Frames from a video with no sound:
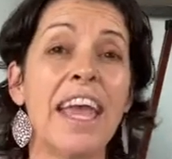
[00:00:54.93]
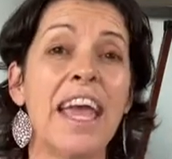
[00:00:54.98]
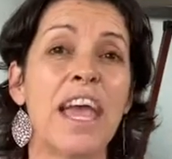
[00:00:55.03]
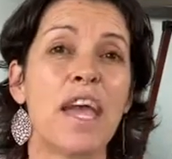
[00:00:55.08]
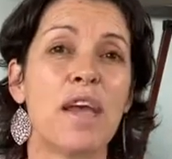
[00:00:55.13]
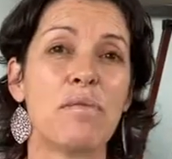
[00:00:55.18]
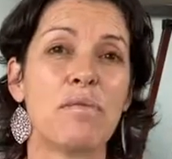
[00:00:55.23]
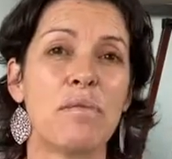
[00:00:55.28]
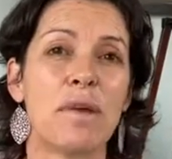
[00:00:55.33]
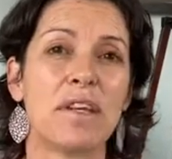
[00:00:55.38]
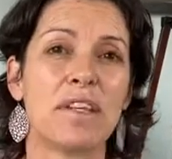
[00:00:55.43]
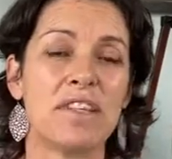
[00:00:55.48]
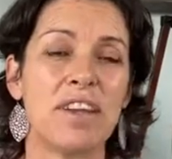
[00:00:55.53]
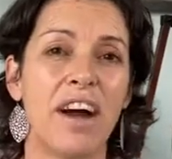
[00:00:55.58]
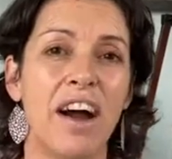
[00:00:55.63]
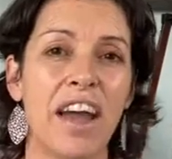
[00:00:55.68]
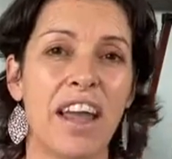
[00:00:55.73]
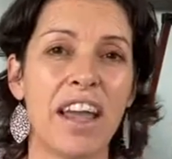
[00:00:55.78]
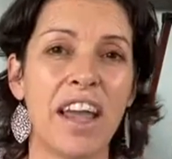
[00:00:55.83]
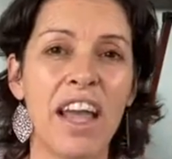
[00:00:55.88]
at
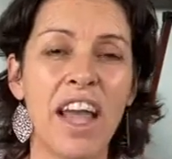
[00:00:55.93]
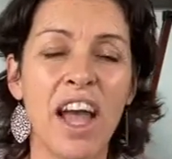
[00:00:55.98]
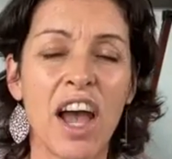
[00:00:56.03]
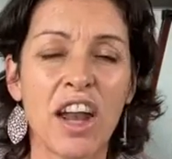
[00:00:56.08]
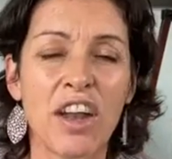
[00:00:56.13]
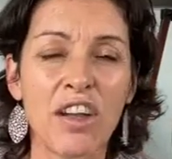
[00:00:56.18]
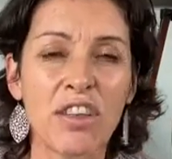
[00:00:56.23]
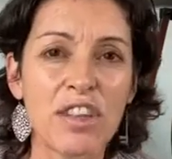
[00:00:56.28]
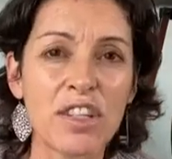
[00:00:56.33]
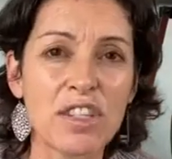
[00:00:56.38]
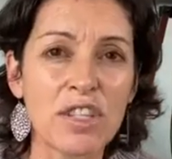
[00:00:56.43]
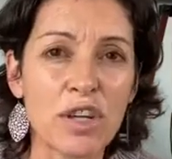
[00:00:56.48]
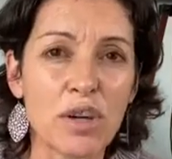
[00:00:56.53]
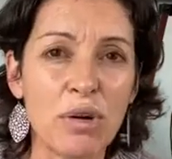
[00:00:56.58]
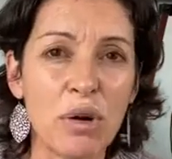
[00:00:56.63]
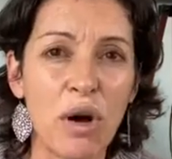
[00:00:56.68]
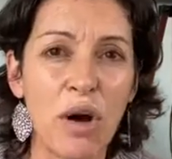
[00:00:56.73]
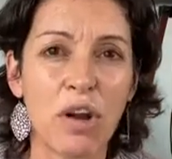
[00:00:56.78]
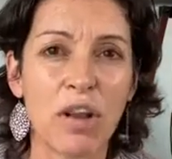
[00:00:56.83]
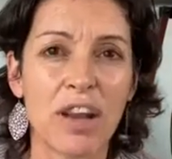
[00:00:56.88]
midnight. I know that
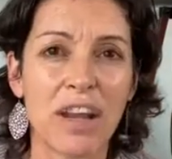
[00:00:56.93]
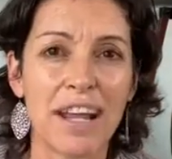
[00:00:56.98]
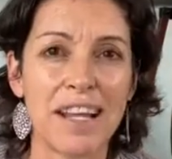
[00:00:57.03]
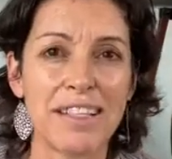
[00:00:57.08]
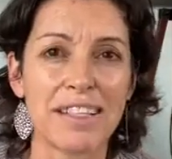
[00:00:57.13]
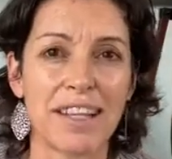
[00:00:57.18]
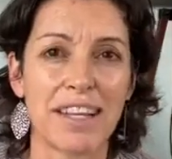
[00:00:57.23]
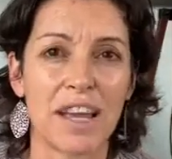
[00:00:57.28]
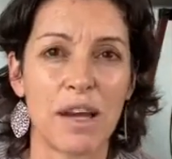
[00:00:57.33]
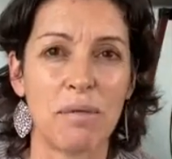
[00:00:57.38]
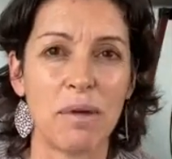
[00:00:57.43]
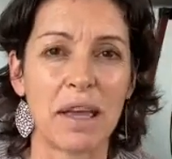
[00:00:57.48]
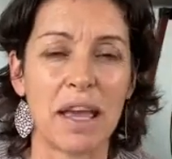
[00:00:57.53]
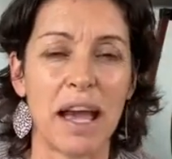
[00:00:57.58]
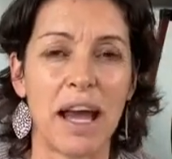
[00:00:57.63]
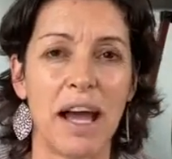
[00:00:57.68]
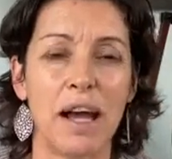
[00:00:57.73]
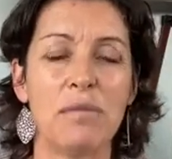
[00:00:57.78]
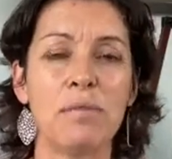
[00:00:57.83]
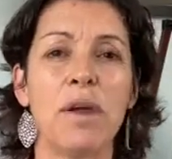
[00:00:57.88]
school holidays are coming
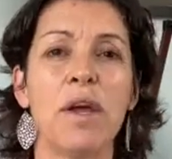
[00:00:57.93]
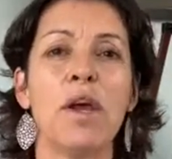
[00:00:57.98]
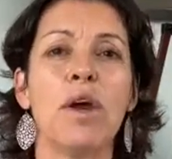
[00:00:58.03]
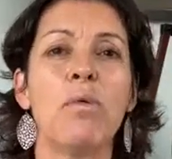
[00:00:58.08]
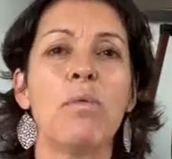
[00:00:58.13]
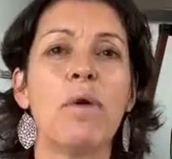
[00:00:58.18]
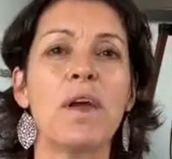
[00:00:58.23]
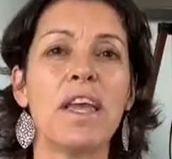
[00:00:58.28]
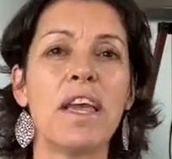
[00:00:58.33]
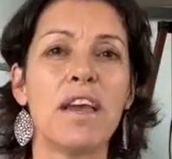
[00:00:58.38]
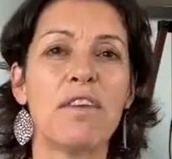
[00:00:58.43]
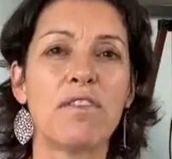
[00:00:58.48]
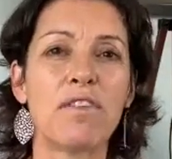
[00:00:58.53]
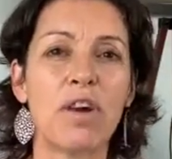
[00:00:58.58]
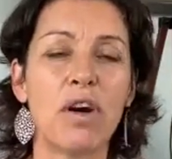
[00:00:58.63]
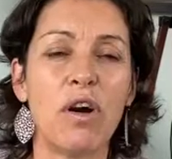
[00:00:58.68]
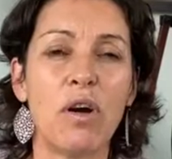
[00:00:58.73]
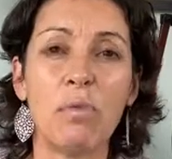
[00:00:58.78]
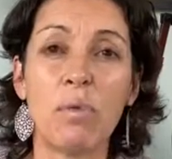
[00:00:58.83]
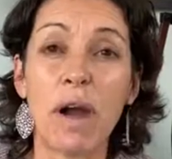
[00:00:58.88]
up.
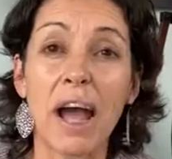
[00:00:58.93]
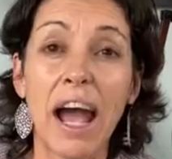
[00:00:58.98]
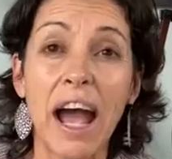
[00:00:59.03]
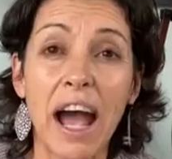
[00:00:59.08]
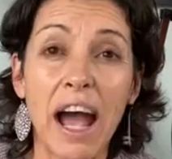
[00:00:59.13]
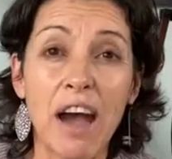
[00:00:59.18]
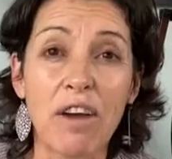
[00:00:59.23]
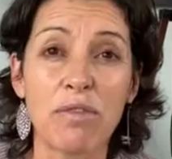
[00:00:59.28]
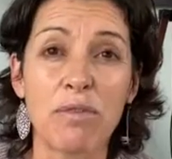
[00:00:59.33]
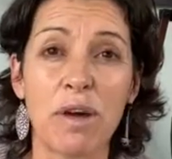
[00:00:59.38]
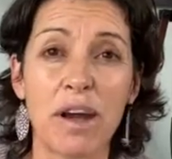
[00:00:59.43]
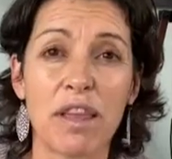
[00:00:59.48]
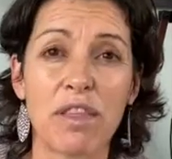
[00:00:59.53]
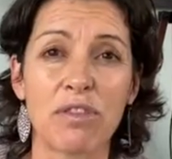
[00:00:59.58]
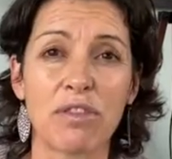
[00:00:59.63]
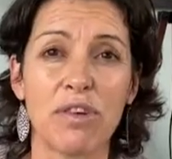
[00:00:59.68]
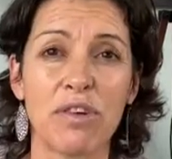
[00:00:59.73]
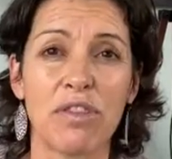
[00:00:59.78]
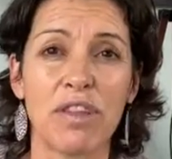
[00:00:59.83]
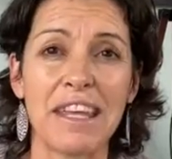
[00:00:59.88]
We're halfway
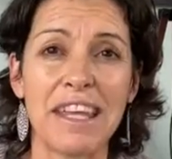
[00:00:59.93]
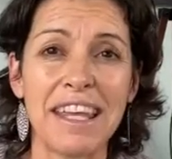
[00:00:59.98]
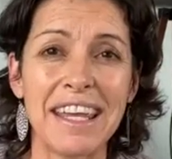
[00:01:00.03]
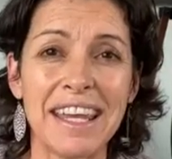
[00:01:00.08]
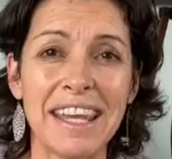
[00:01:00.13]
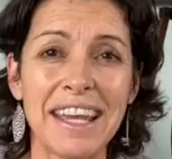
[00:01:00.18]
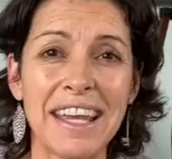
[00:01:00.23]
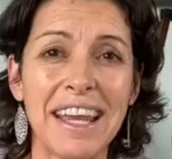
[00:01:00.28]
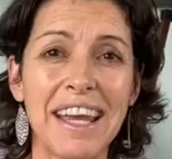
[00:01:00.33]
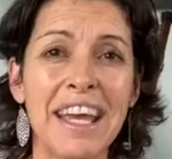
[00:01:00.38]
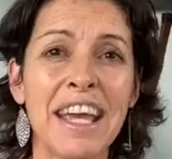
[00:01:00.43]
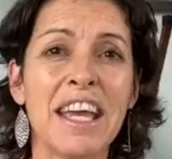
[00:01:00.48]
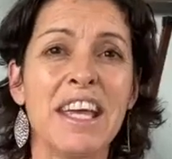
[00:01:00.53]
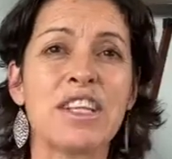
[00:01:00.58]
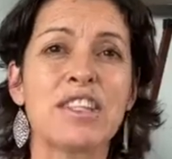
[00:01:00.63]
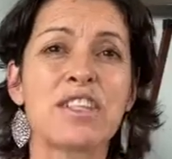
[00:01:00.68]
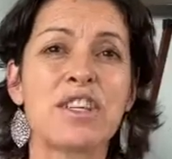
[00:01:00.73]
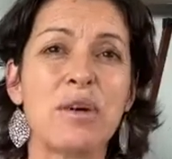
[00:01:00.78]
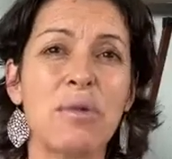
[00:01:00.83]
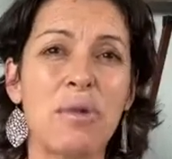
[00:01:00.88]
through the year.
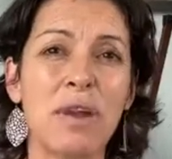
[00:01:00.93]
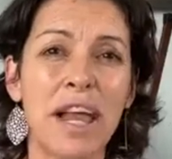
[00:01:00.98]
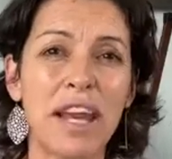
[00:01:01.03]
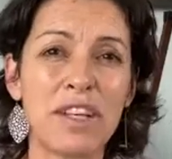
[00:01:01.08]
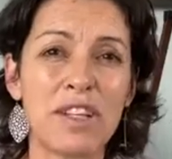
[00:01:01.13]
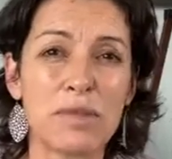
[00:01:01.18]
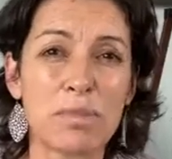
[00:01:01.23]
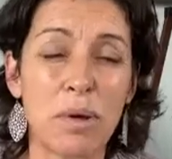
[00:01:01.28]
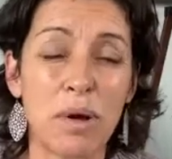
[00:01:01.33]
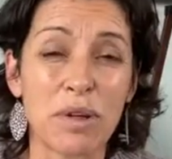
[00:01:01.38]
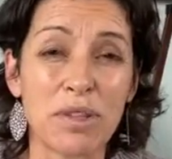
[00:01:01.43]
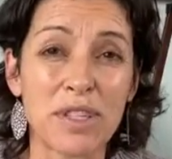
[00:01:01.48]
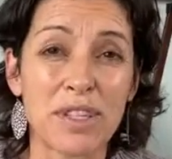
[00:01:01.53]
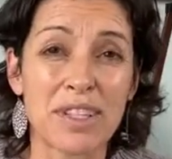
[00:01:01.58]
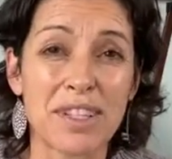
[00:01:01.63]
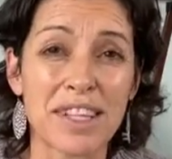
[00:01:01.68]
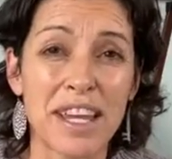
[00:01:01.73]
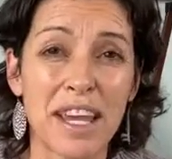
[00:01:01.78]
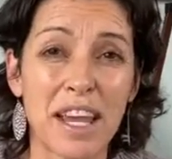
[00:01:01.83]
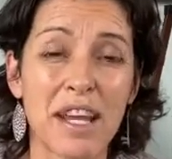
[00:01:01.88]
School
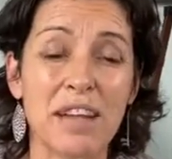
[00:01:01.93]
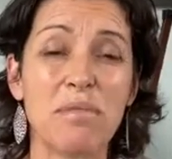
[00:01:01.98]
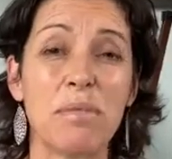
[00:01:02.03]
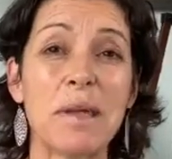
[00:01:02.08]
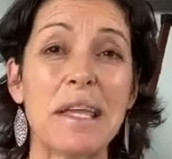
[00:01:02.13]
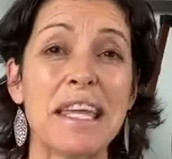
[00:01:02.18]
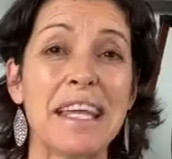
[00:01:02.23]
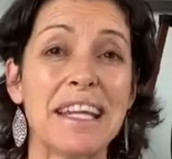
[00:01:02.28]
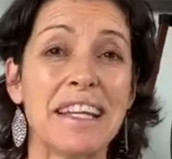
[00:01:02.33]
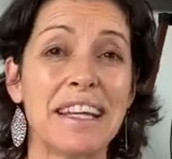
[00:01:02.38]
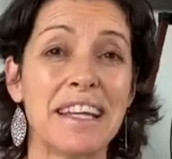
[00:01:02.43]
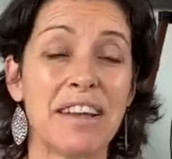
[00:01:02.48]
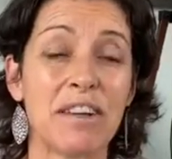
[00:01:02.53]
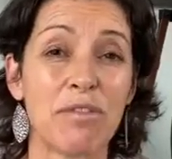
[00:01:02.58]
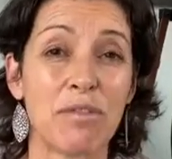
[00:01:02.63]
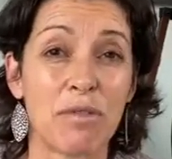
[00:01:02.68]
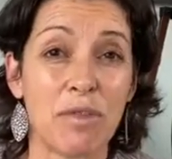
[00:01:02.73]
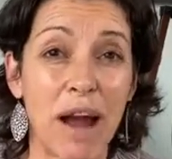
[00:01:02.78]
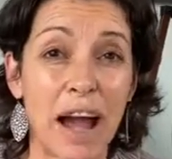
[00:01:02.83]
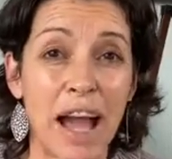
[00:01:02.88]
lunchboxes can be getting
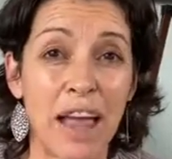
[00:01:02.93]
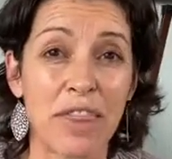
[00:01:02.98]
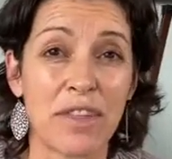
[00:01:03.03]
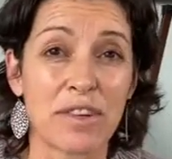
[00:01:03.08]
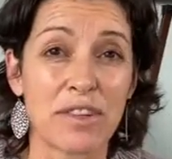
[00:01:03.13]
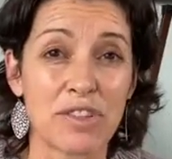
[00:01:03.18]
rather